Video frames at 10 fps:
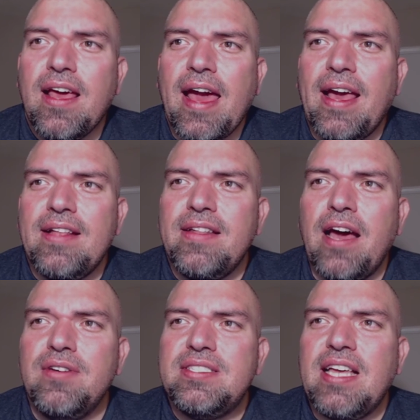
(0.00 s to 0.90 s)
And
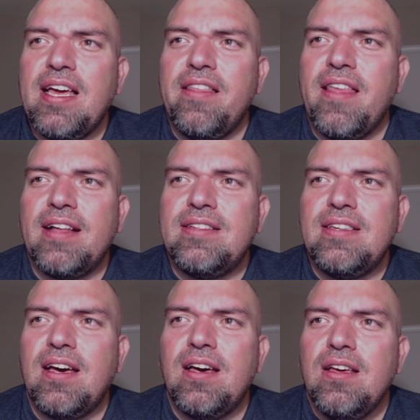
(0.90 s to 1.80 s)
now he's saying
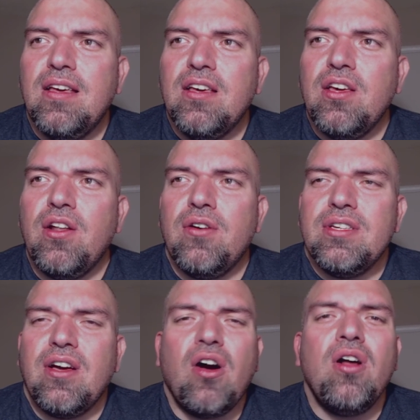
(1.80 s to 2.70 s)
that, you
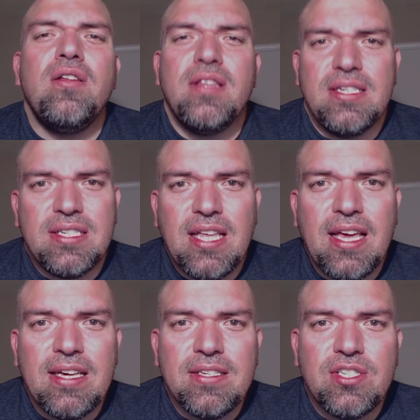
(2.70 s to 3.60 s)
know, all of these
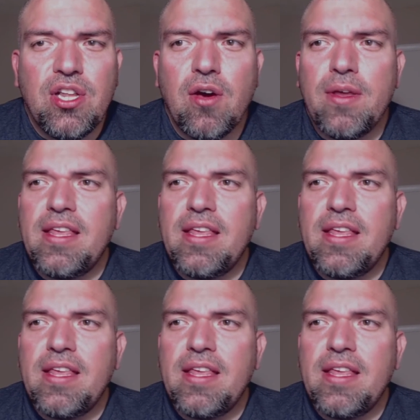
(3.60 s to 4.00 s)
things, you know.